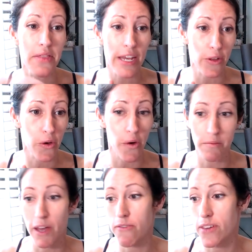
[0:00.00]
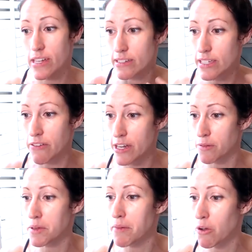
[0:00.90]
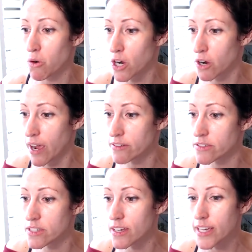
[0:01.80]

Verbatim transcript: That'll go on my feed. So that'll be my workaround.